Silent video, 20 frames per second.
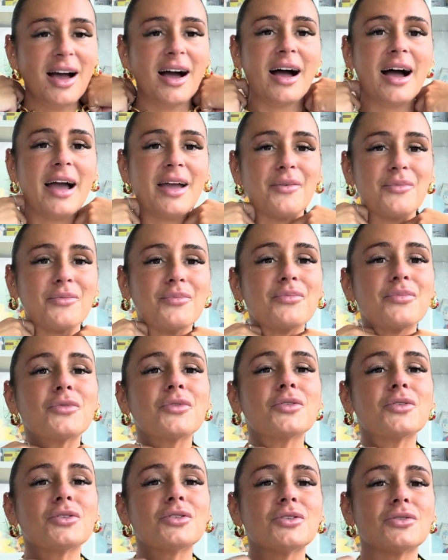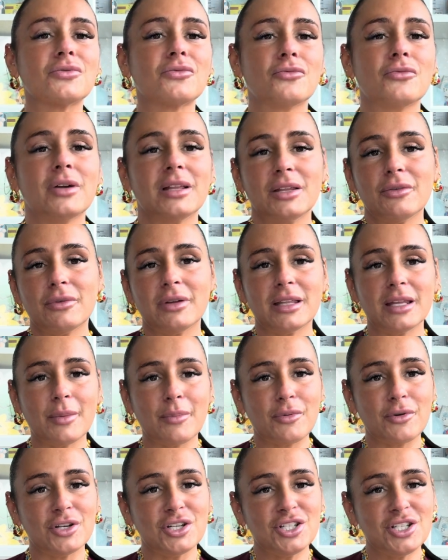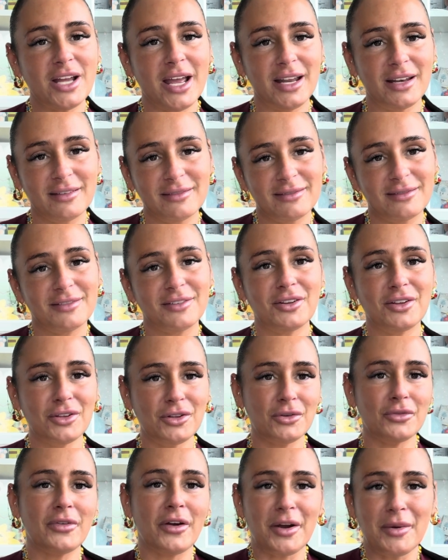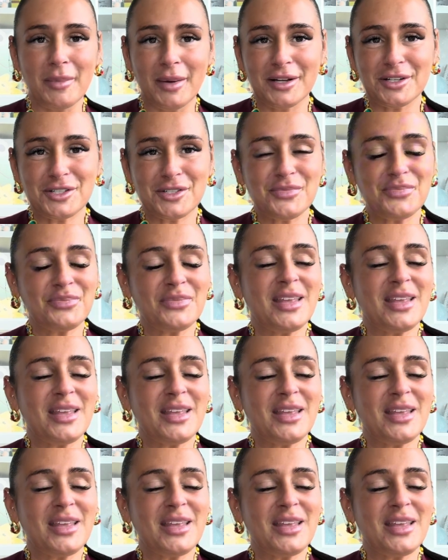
I really, really appreciate you very much.